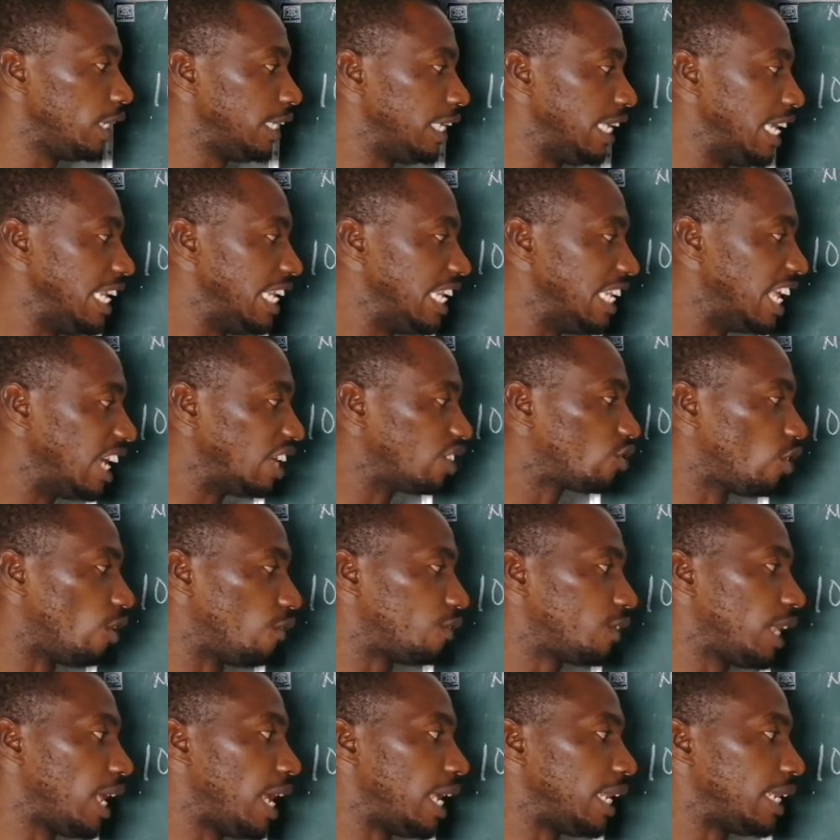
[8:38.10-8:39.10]
the index
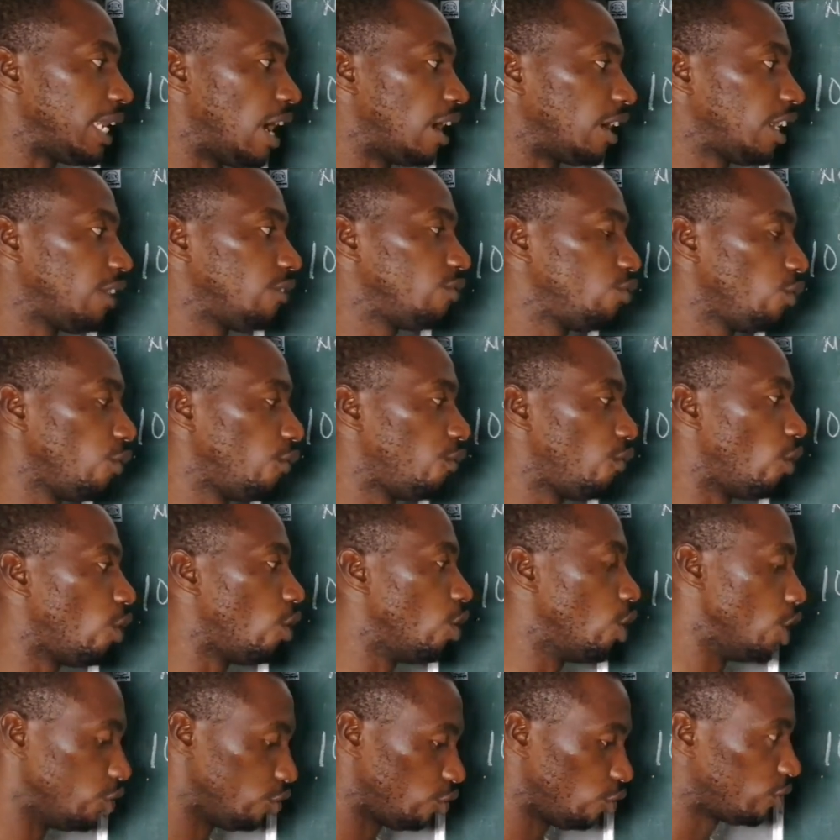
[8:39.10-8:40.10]
of 10 that gives you 4.
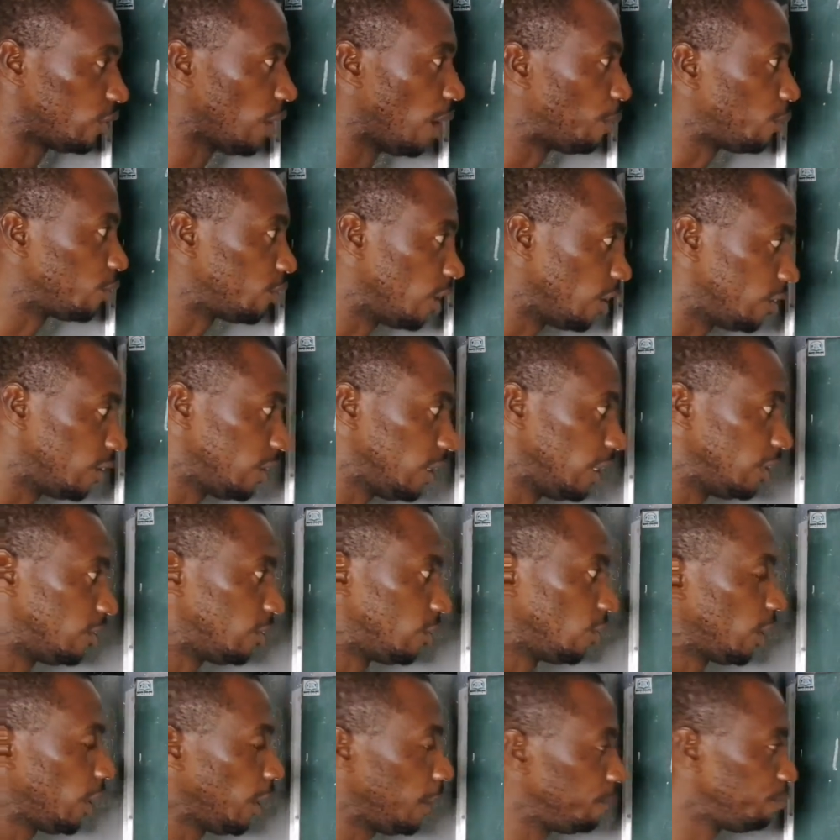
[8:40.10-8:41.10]
So you start processing it.
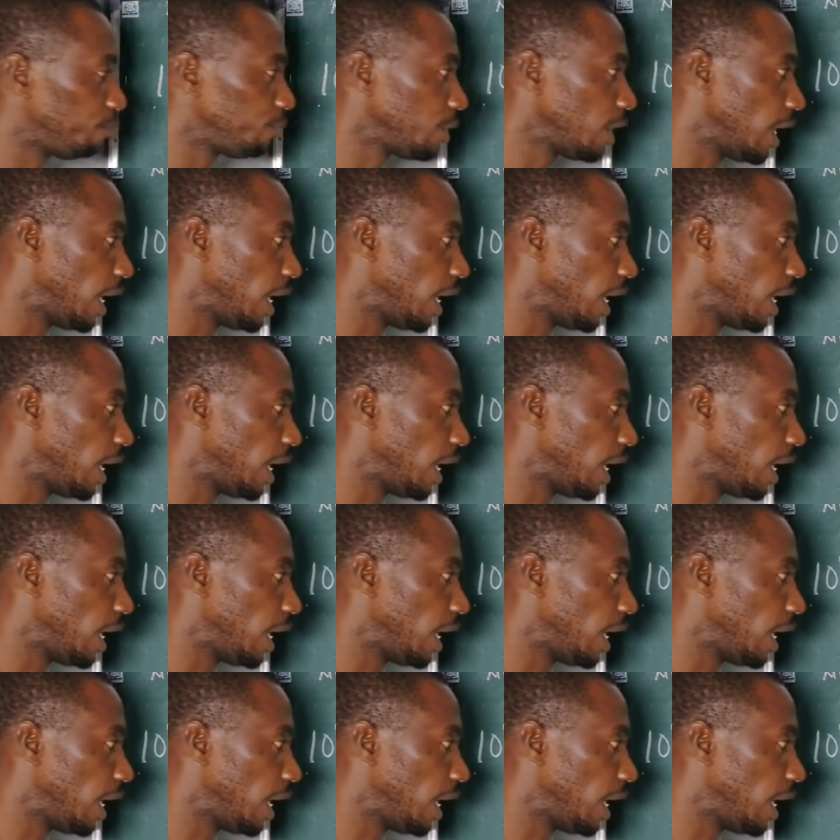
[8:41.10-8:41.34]
Okay.